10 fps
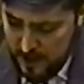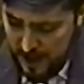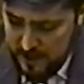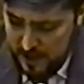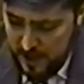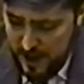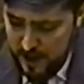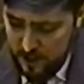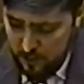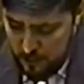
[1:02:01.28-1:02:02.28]
In
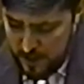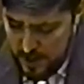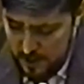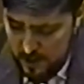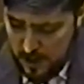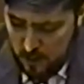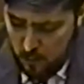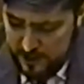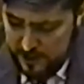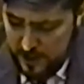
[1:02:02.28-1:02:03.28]
1983,
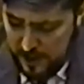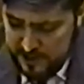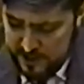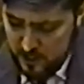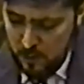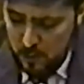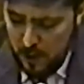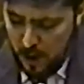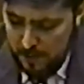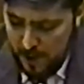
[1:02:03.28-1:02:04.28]
we uh,
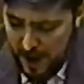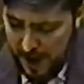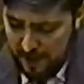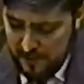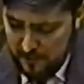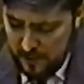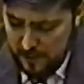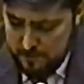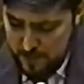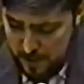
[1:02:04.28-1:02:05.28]
sued on behalf of
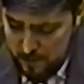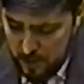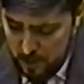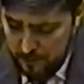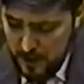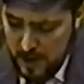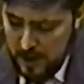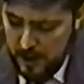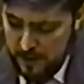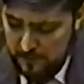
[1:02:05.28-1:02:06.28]
a member
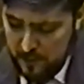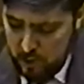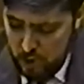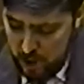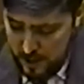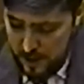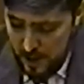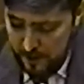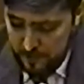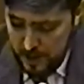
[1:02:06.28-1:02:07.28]
in
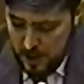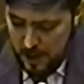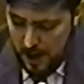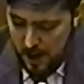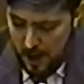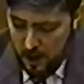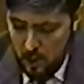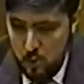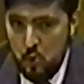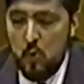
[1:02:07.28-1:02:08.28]
Virginia uh,
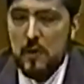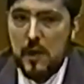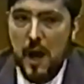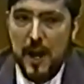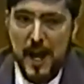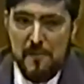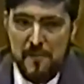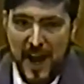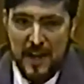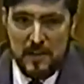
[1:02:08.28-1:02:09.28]
who got a
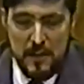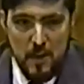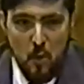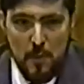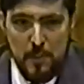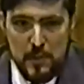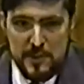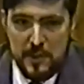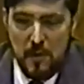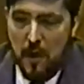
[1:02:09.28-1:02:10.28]
vanity or
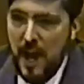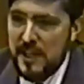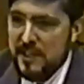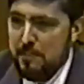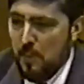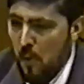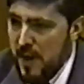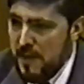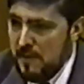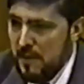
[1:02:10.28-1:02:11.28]
personalized
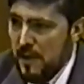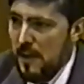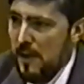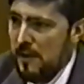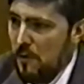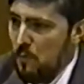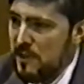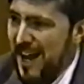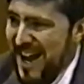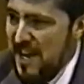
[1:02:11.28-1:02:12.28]
plate that
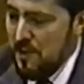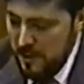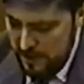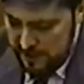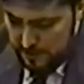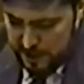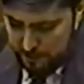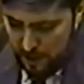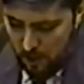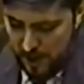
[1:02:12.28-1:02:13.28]
was atheist,
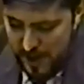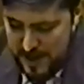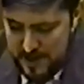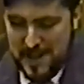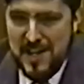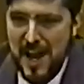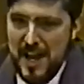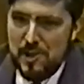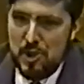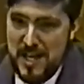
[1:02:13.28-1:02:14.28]
spelled A T
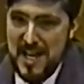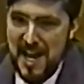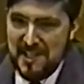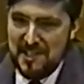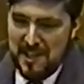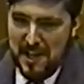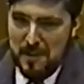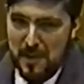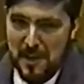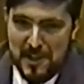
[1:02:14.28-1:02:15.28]
H E S
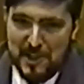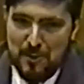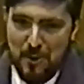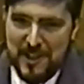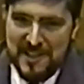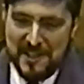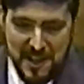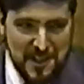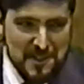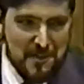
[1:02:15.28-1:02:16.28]
T, because there are only
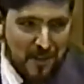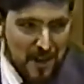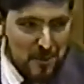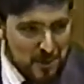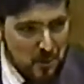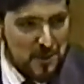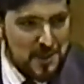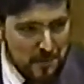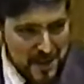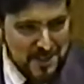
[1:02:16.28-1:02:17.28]
six letters or
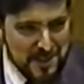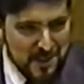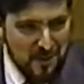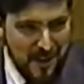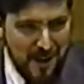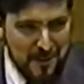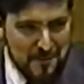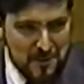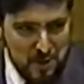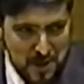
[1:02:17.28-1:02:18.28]
spaces allowed
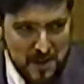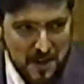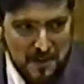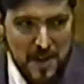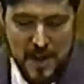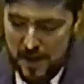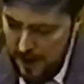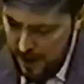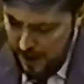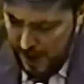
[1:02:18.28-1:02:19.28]
in Virginia.
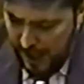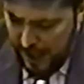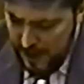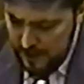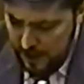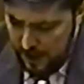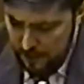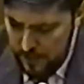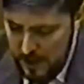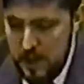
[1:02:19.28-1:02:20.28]
Uh, and
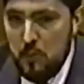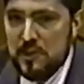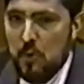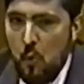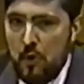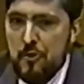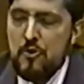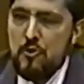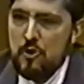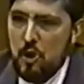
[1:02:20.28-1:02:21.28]
um, he was
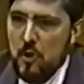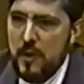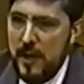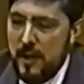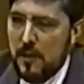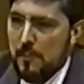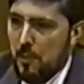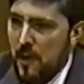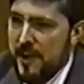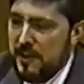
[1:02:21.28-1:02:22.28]
ordered to turn in the
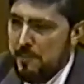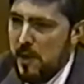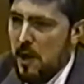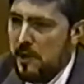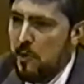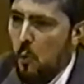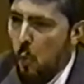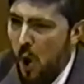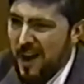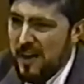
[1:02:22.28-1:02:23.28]
plates because
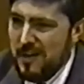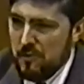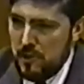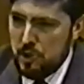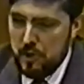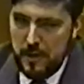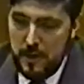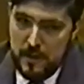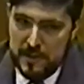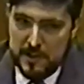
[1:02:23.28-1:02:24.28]
one
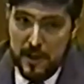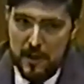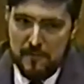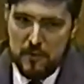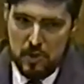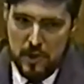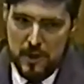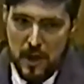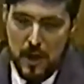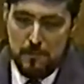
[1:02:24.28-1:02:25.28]
Christian in the state of
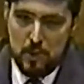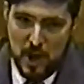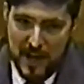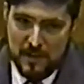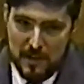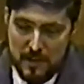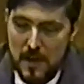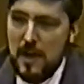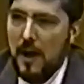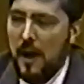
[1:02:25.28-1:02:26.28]
Virginia objected
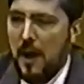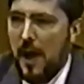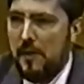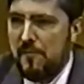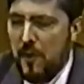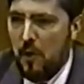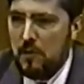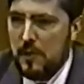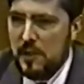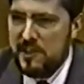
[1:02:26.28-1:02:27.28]
uh, and
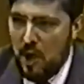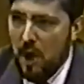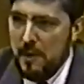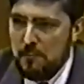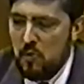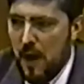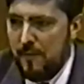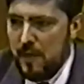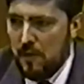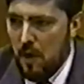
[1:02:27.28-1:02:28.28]
felt, uh, saw him
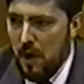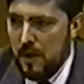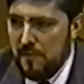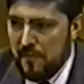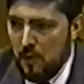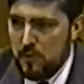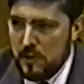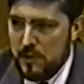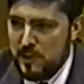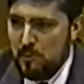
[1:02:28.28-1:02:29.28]
driving along and felt
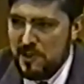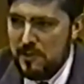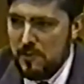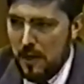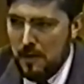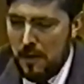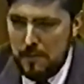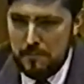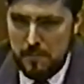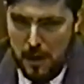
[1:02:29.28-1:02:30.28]
that this was uh,
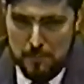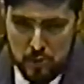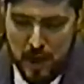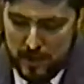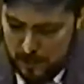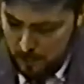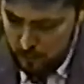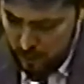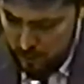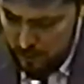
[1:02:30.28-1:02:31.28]

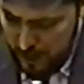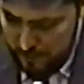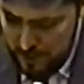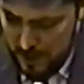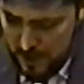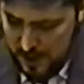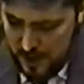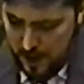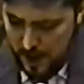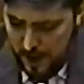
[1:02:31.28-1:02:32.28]
objectable to them.
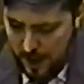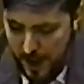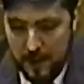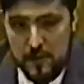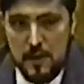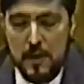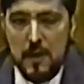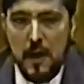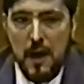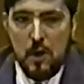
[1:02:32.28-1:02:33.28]
Uh, and
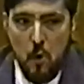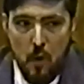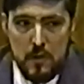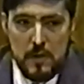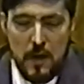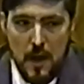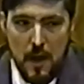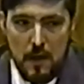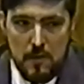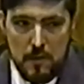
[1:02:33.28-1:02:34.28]
the uh, court,
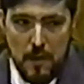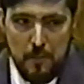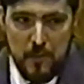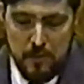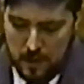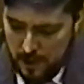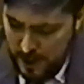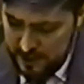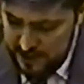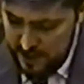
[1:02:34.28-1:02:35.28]
uh, clear up through the
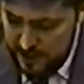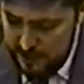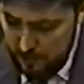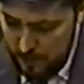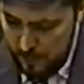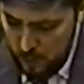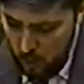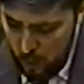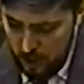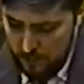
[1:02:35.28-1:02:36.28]
United States Supreme
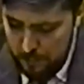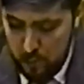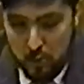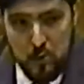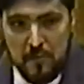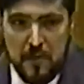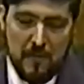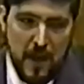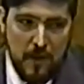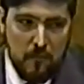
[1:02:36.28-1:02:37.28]
Court, approved
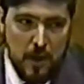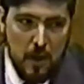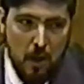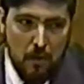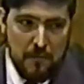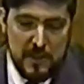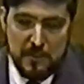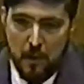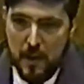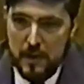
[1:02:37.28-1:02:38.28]
of that recall of
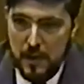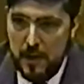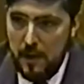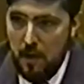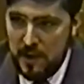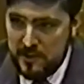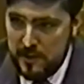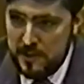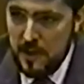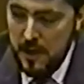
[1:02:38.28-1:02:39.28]
his plate, and he lost
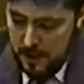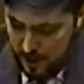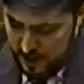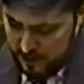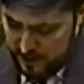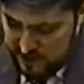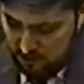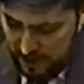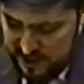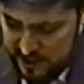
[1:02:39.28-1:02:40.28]
his
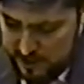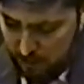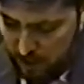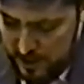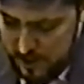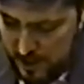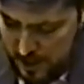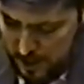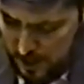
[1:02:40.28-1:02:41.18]
atheist license plate